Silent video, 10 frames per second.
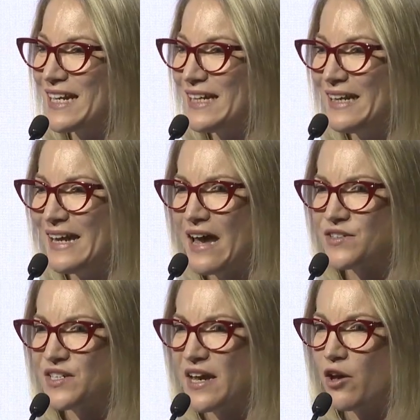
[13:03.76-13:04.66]
clearly our
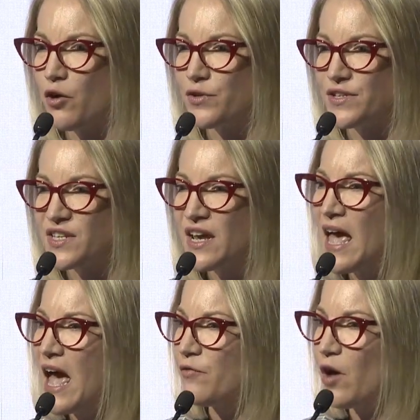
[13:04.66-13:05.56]
stakeholders
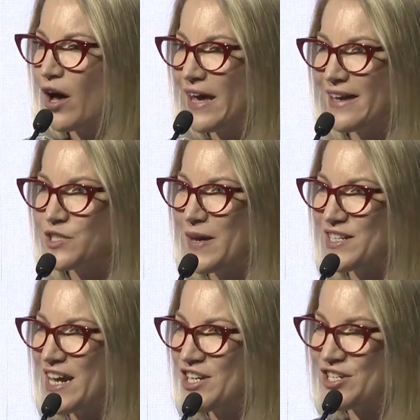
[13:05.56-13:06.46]
have high
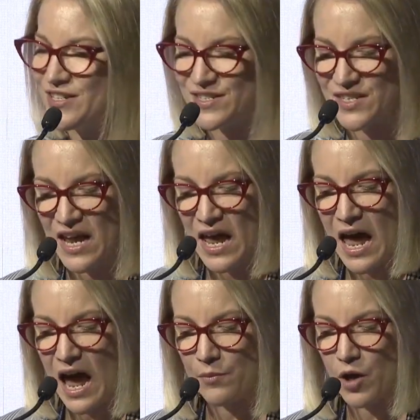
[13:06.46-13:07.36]
expectations,
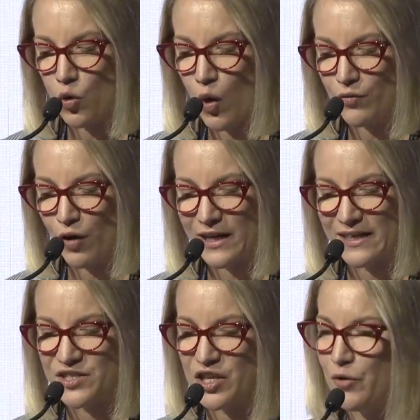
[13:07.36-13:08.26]
quite
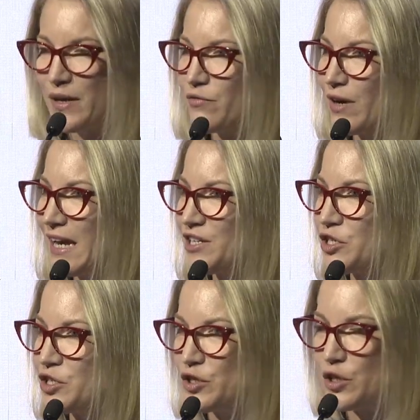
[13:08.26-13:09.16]
rightly so, in
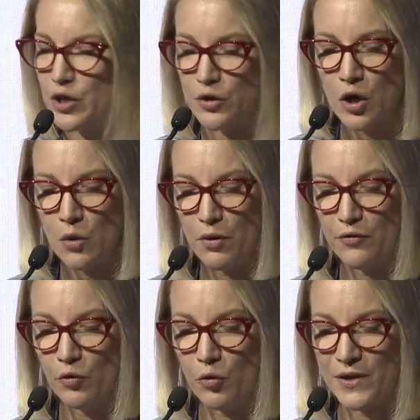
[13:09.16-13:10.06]
relation to the
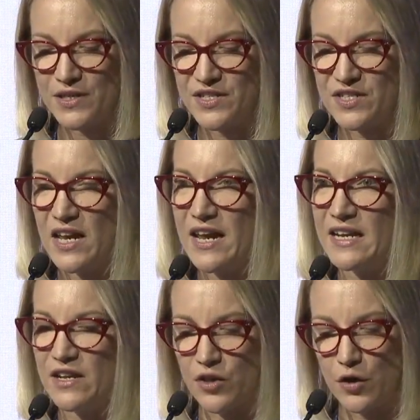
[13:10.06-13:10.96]
performance
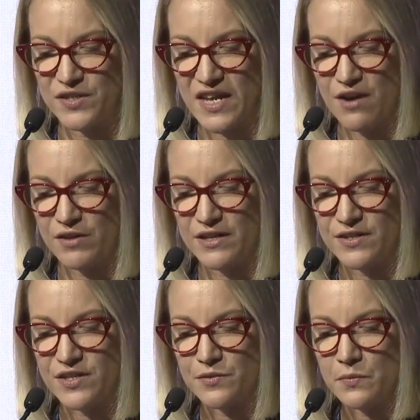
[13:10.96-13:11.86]
in those
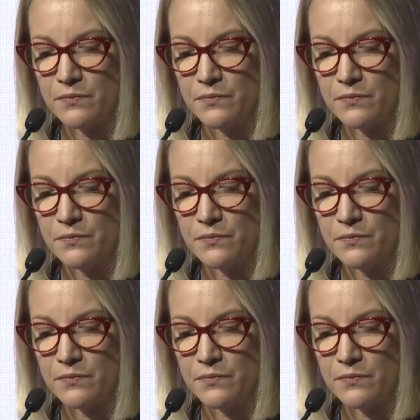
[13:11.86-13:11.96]
areas.